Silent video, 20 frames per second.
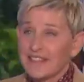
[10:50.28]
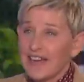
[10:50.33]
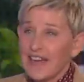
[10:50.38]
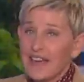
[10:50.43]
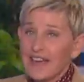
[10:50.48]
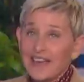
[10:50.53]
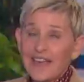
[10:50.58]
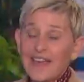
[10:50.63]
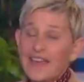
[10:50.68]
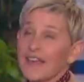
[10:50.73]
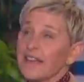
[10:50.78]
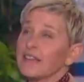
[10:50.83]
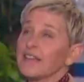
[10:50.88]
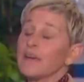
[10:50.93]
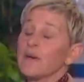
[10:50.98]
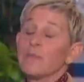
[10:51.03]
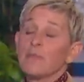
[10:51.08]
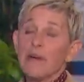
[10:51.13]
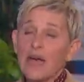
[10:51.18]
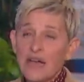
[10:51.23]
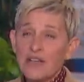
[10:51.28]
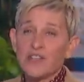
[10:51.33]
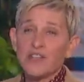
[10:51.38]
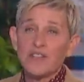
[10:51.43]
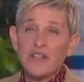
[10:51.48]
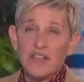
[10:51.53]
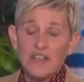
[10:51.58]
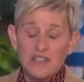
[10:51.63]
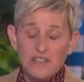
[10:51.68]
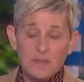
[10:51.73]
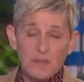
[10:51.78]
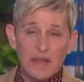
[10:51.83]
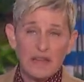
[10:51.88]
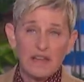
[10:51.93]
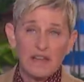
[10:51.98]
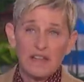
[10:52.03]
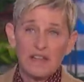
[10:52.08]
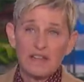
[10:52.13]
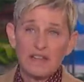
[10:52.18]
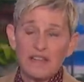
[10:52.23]
I can't imagine that it's
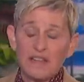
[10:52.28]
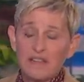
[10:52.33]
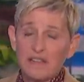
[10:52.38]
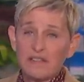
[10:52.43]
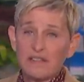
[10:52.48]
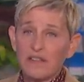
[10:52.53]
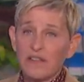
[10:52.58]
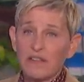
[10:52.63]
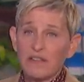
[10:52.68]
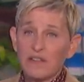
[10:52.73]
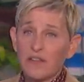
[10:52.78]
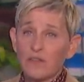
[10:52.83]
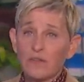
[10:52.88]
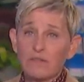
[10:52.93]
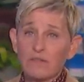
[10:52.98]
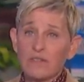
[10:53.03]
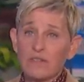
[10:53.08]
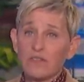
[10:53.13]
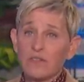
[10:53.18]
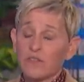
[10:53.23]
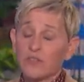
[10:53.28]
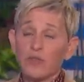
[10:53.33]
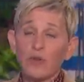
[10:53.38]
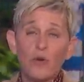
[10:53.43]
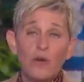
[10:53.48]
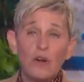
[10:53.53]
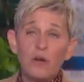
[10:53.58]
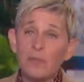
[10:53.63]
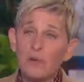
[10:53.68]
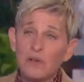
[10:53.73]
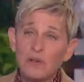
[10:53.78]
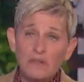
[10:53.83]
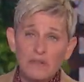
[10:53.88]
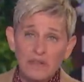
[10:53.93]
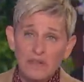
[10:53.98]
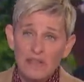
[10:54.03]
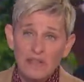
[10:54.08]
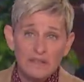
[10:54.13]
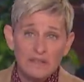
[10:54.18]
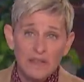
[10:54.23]
Bentley. You're, you're adorable,
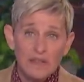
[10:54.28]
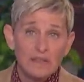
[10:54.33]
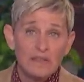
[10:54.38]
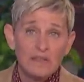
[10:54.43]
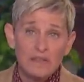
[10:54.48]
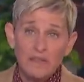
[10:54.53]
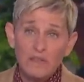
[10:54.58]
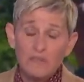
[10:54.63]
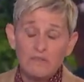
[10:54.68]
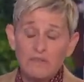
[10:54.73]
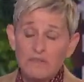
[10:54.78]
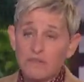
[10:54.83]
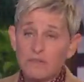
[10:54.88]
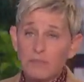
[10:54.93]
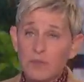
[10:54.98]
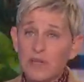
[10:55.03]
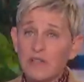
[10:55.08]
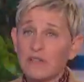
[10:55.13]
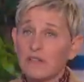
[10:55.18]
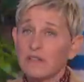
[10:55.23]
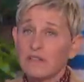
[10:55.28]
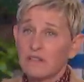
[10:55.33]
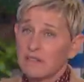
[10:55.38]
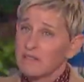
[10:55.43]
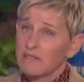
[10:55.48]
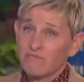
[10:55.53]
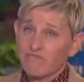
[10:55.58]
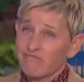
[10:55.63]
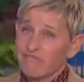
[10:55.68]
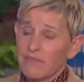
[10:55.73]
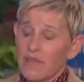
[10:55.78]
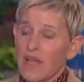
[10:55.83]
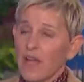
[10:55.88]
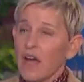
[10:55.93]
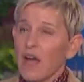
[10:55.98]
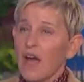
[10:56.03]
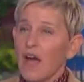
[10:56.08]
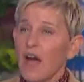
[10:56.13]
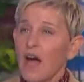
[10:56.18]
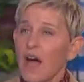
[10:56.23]
you're, but
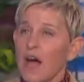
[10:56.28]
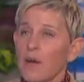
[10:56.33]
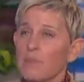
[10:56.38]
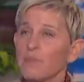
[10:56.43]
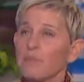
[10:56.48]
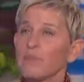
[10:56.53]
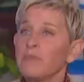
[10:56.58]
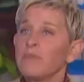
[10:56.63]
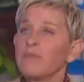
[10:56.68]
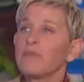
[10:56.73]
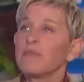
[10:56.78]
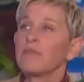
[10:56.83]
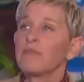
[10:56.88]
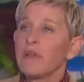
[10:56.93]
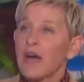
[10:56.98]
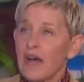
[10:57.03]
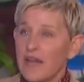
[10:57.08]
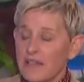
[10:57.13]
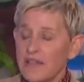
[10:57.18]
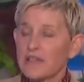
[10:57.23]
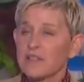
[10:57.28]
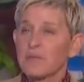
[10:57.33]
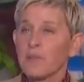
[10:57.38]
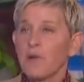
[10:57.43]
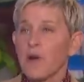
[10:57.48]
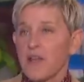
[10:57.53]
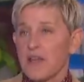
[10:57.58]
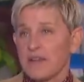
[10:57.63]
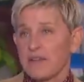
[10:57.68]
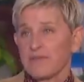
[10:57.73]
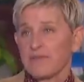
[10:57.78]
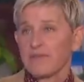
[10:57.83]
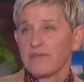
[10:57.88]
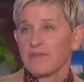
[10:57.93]
um, I think it's Brian.